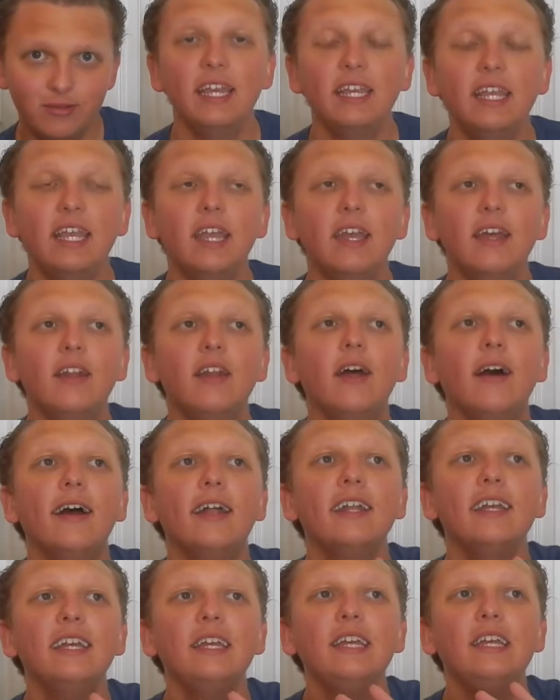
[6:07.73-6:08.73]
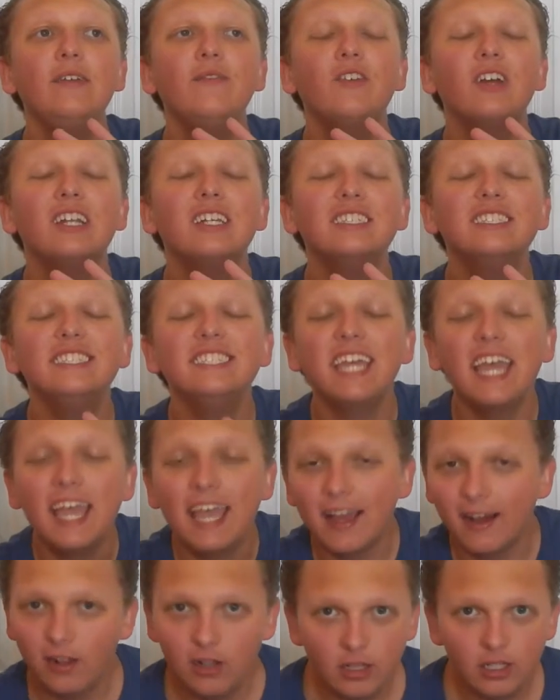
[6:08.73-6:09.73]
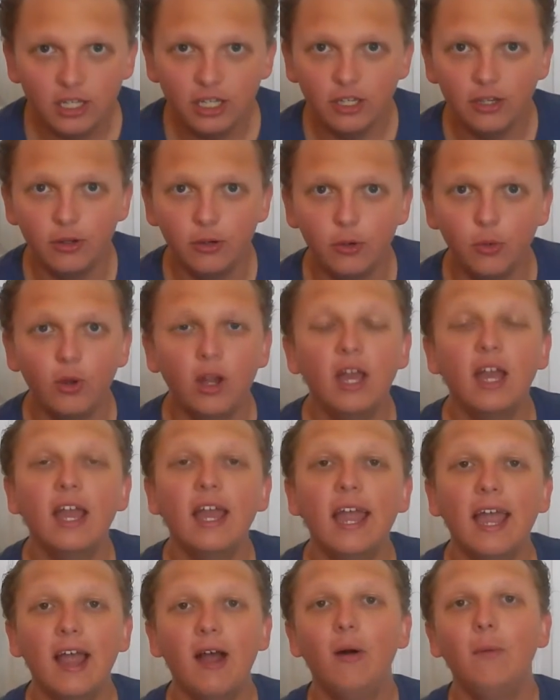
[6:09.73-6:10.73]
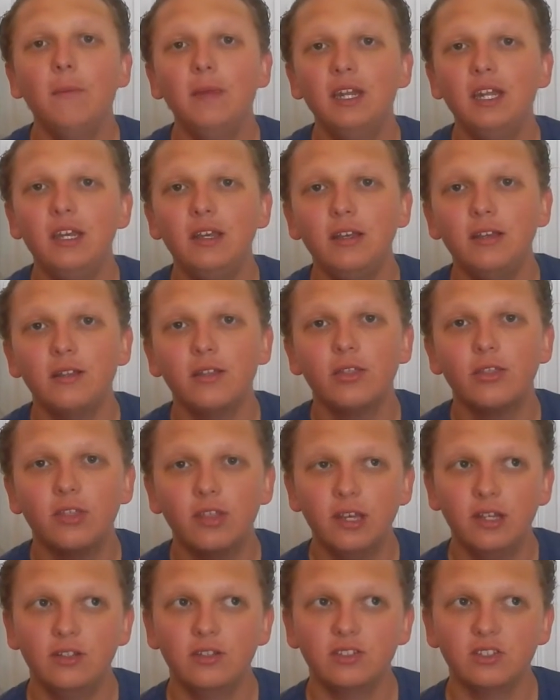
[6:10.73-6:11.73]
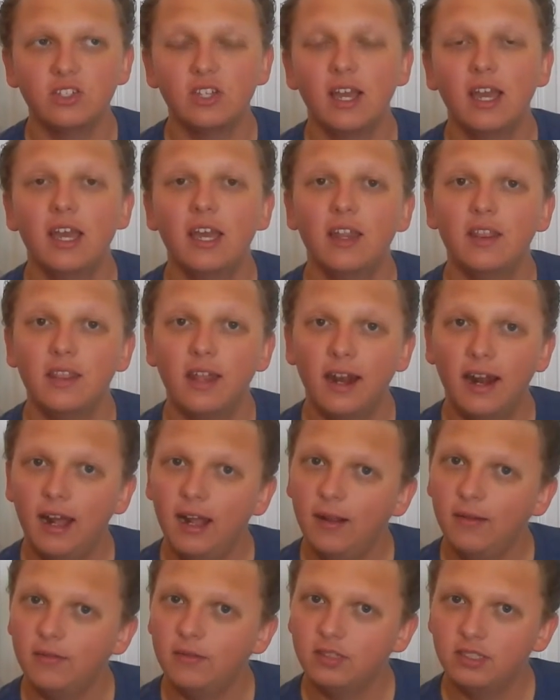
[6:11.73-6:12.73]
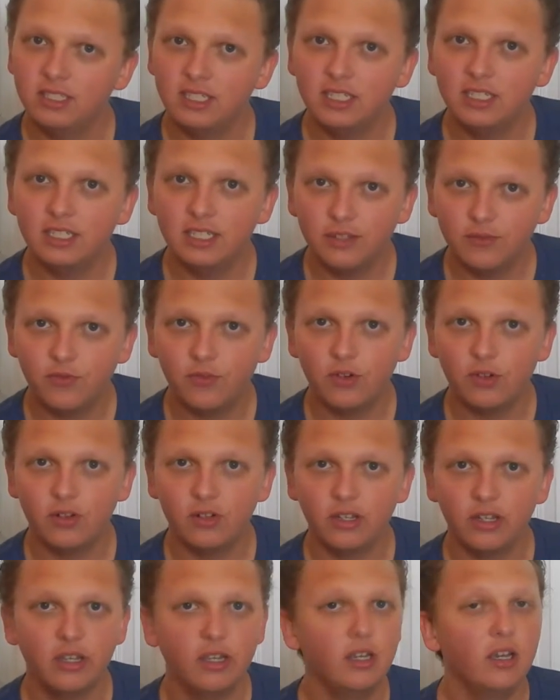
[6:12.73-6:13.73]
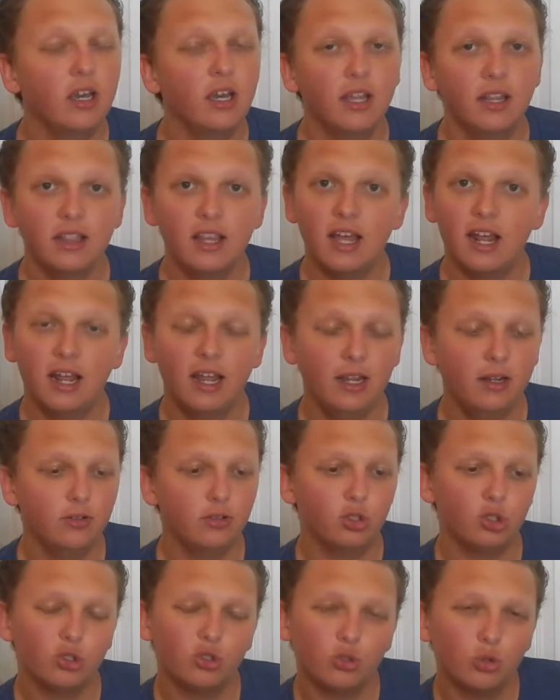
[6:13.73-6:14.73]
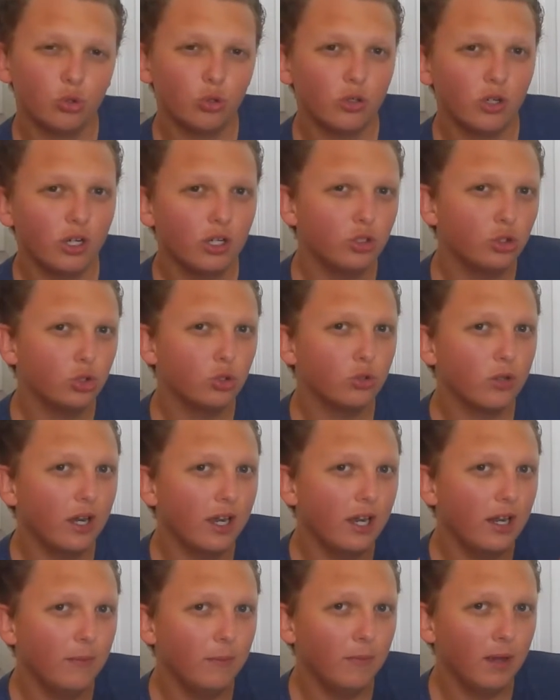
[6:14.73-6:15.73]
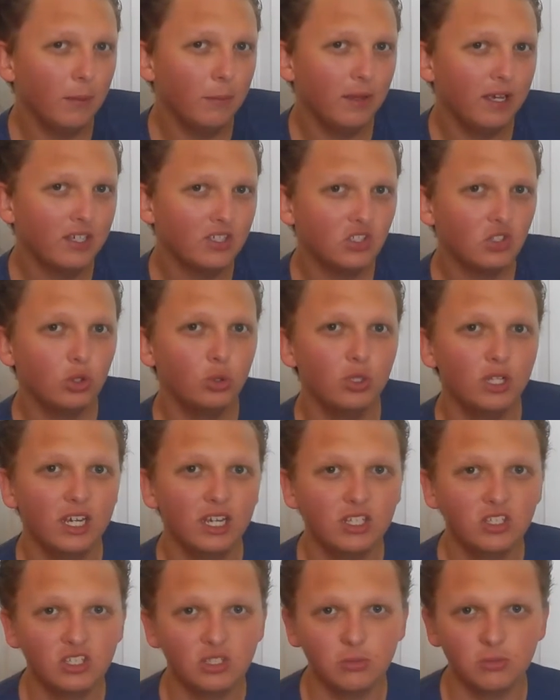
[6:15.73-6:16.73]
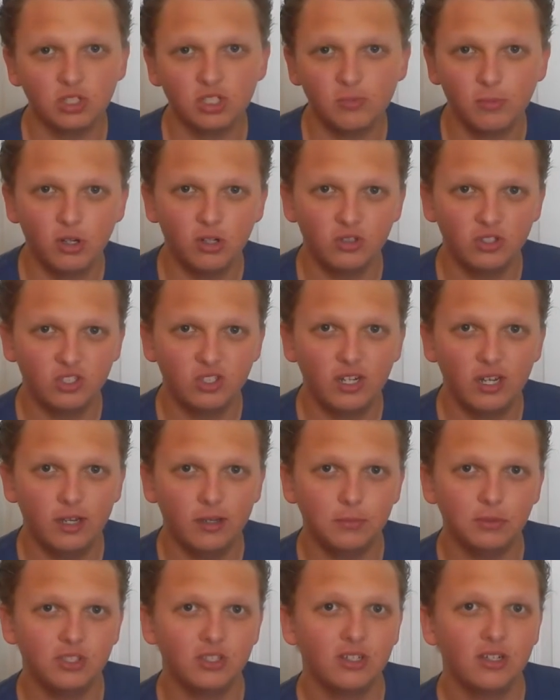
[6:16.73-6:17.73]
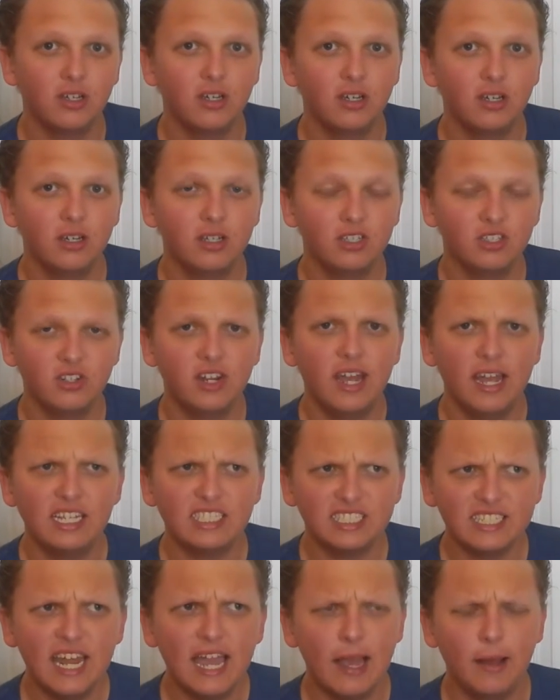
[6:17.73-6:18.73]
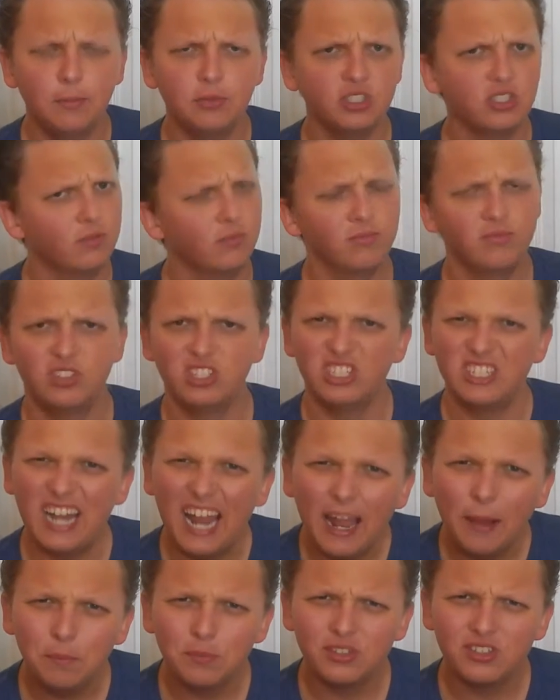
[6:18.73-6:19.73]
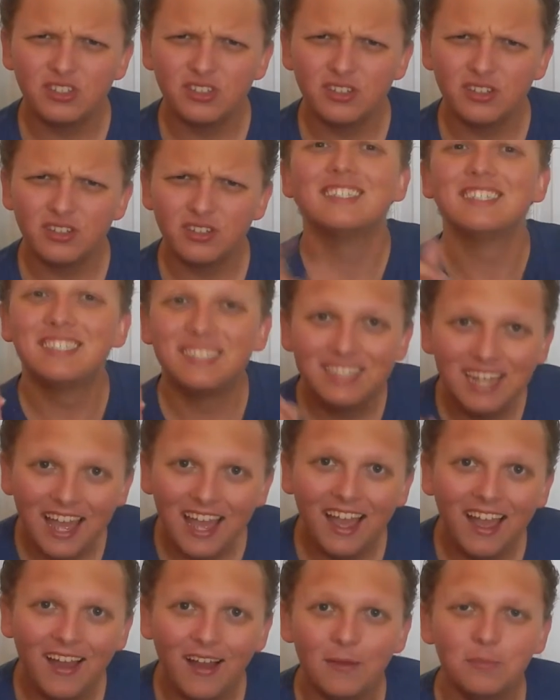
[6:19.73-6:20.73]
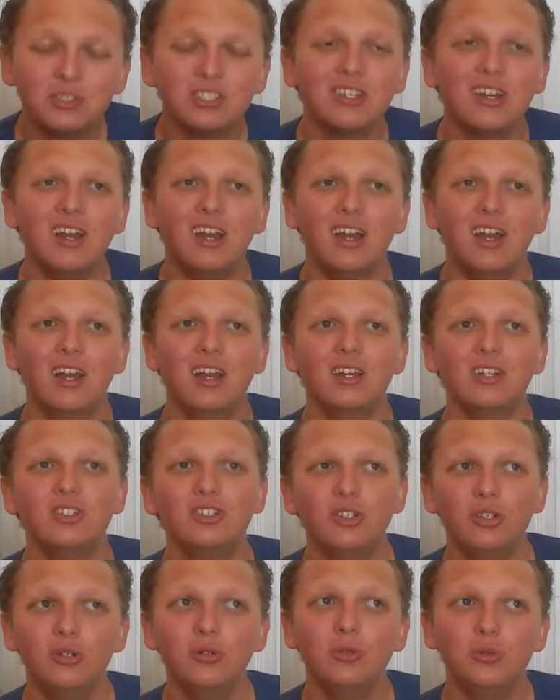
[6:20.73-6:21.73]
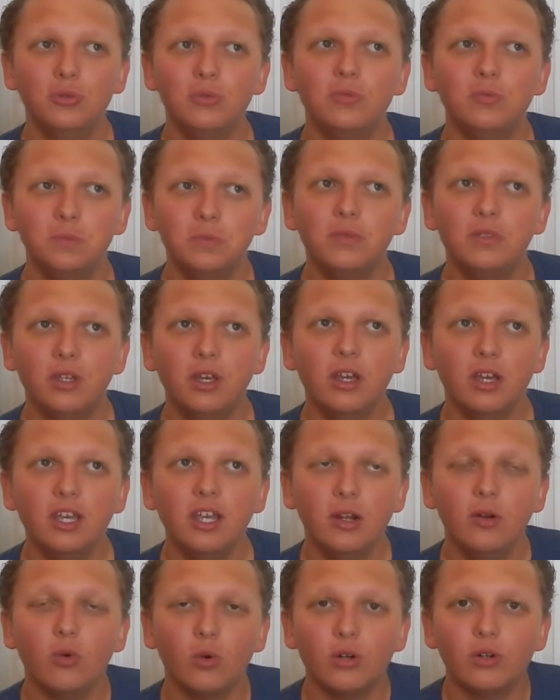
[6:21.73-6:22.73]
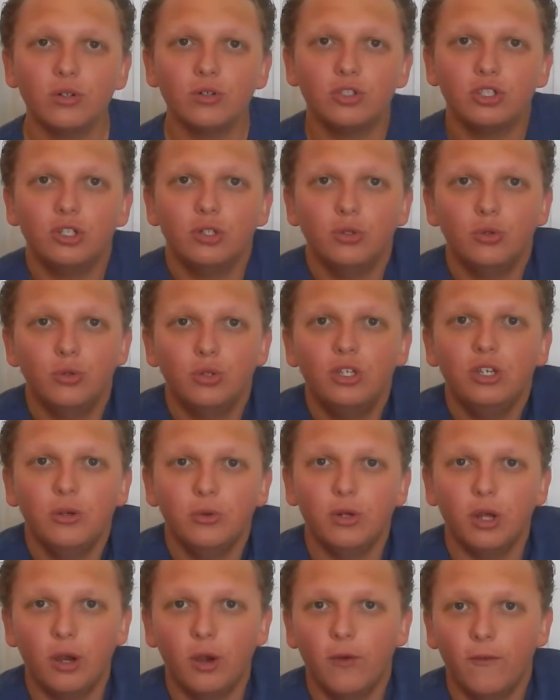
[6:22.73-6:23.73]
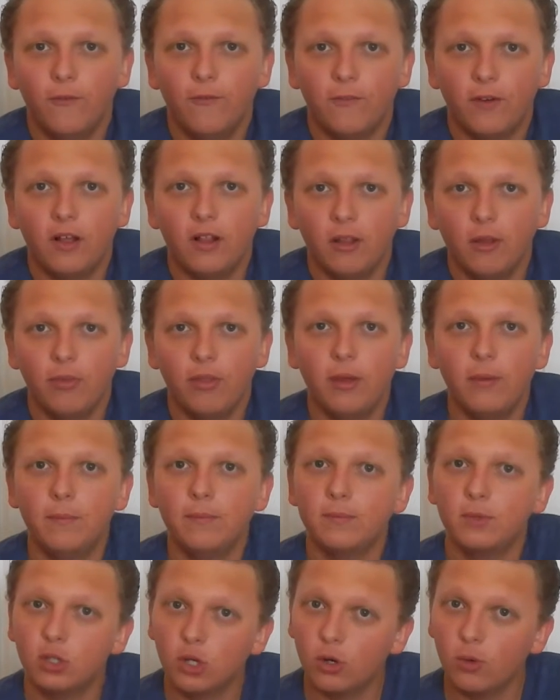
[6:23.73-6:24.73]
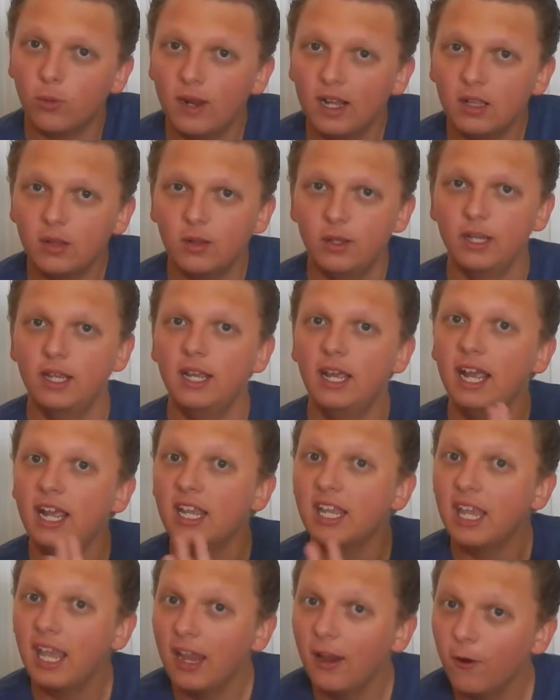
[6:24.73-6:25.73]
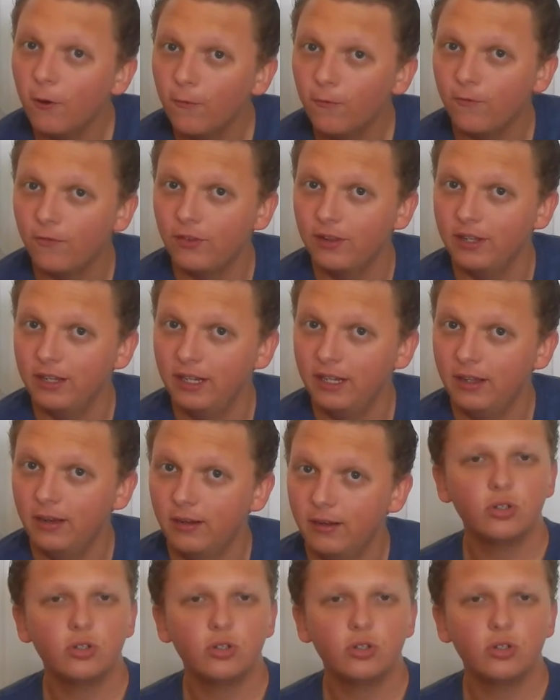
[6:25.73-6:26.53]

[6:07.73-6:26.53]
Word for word: I cannot even tell you how many things that I did differently that I tr- uh, tried my best to take some small steps, sna- steps, snaps, steps to in order to, you know, follow them correctly and carefully.